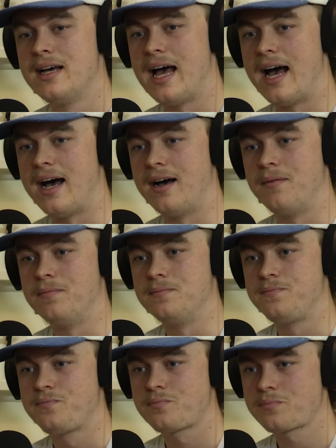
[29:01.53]

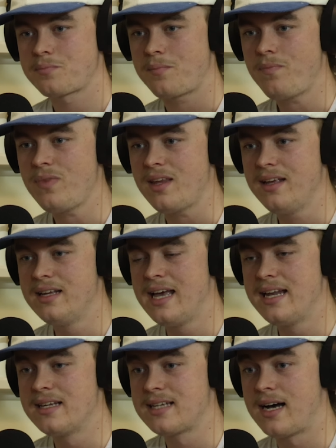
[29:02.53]
And
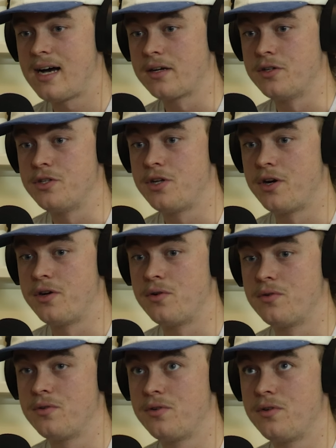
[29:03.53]
it's hard because
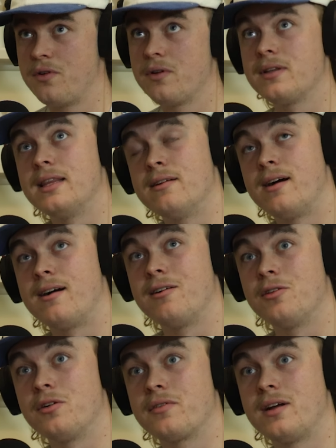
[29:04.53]
there are a
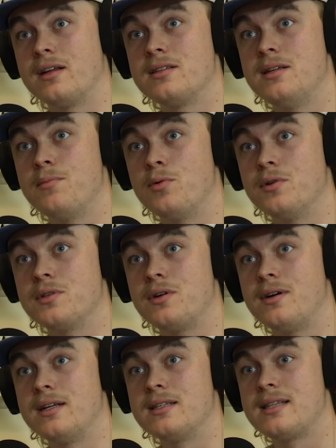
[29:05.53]
lot of kind of simple
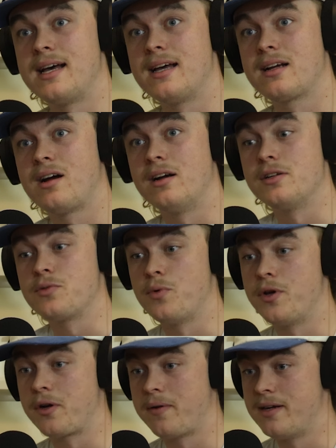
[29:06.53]
designs that kind of just
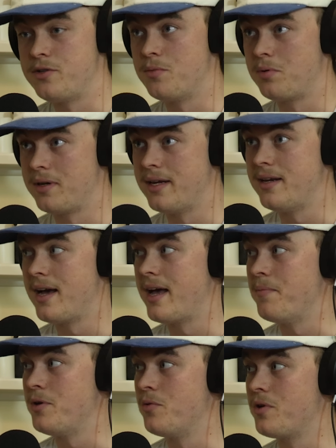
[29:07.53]
work around your brand
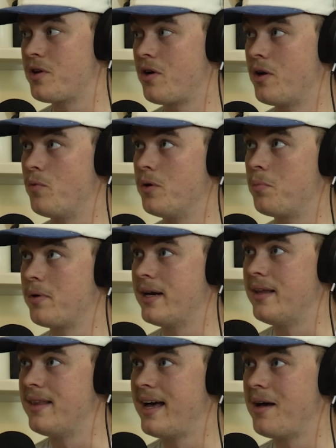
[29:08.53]
name. You kind of want to
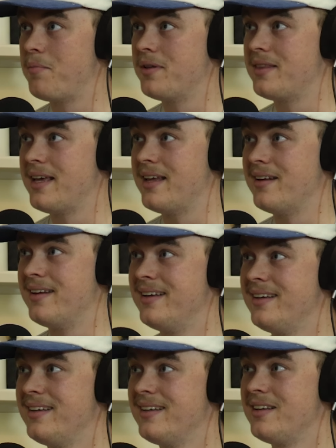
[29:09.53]
brand that, but then
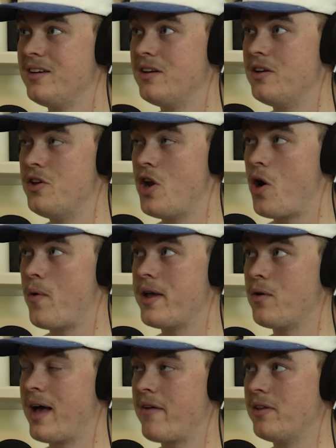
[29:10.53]

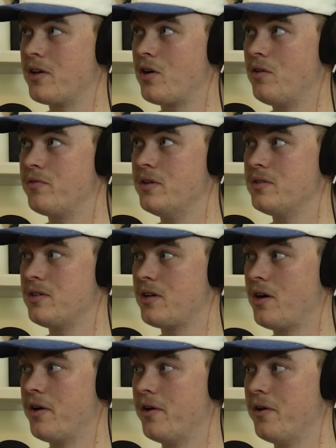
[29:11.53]
knowing or having the confidence to
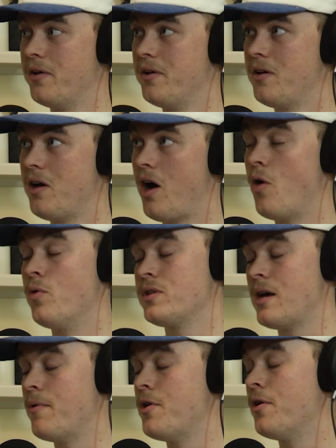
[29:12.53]
go, oh, well,
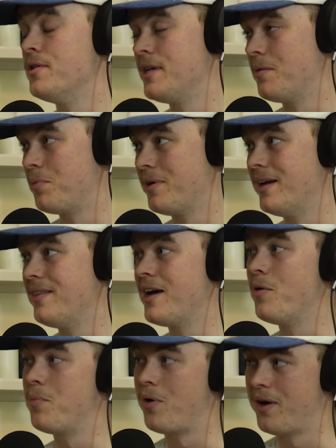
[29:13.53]
someone knows our brand,
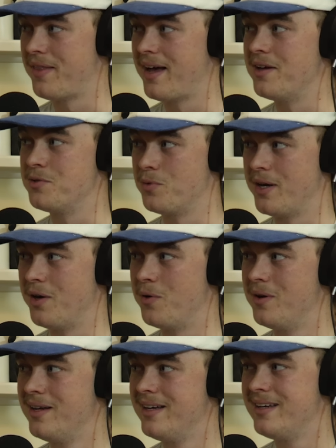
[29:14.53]
they'll buy that as well,